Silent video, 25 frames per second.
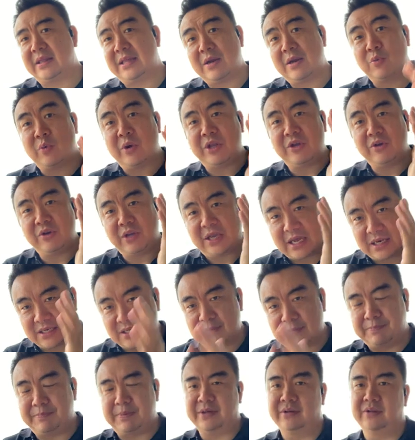then when you get
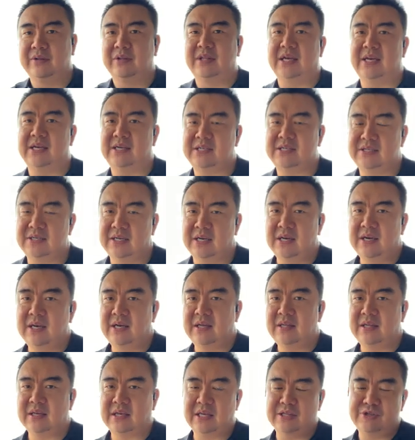to build this,
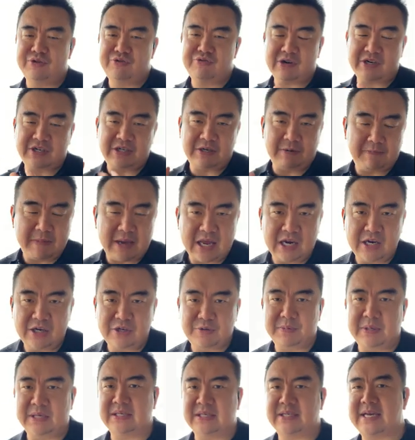the construction
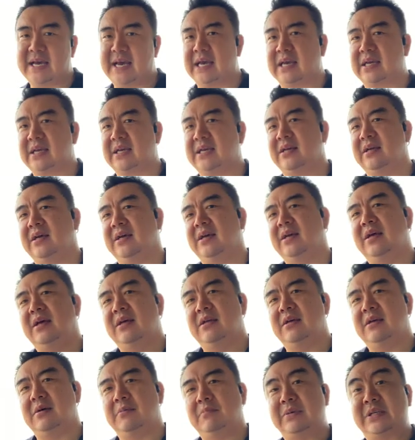management tech,
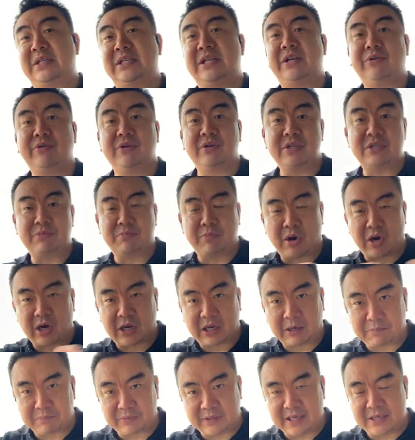materials
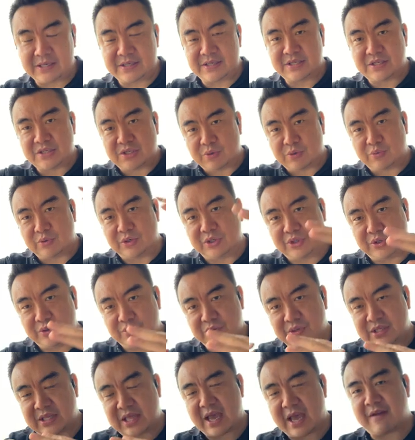marketplaces to
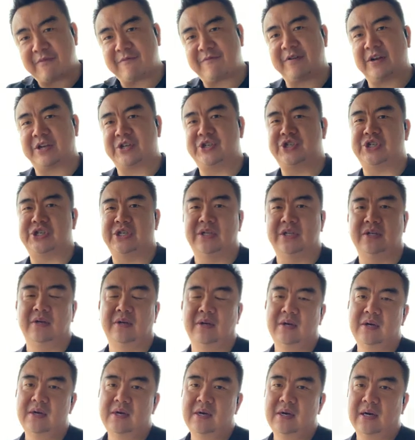reduce that friction,
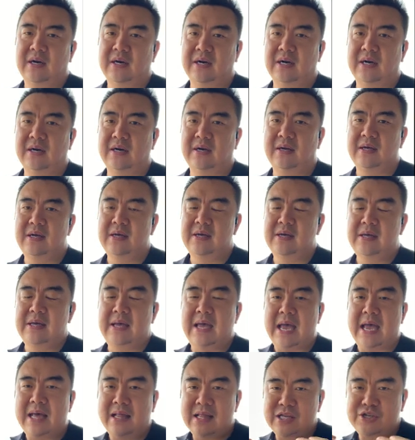
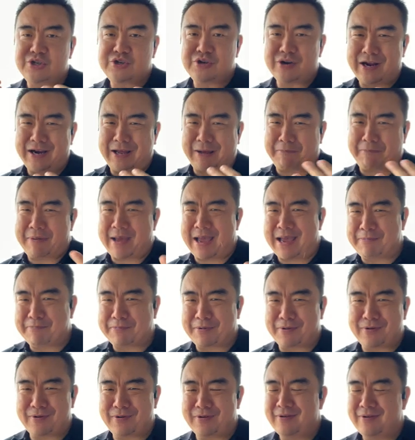electronic
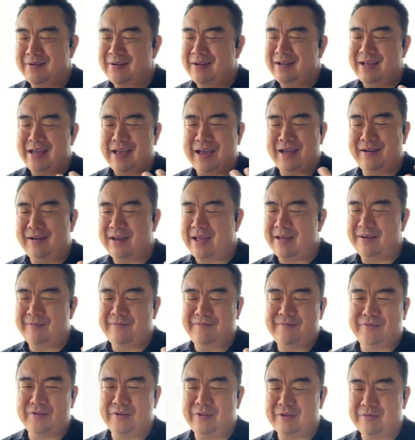paper, and
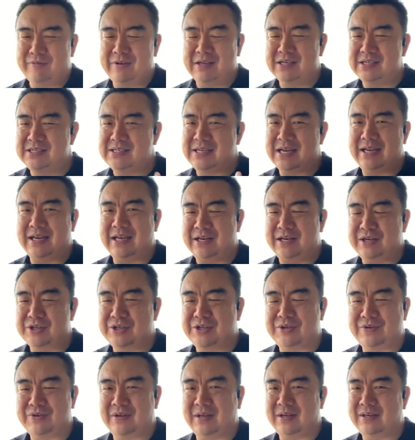for the real estate
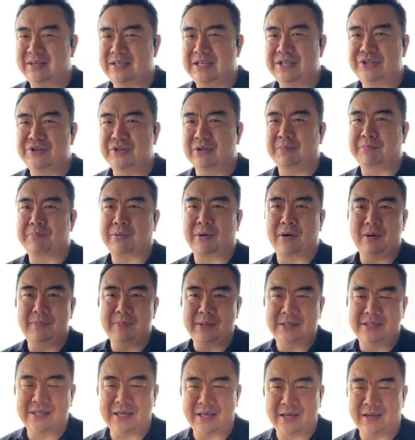industry, digital
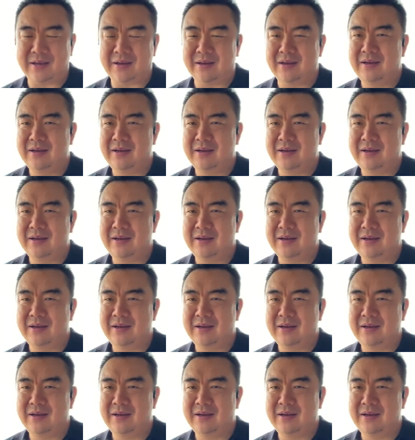permitting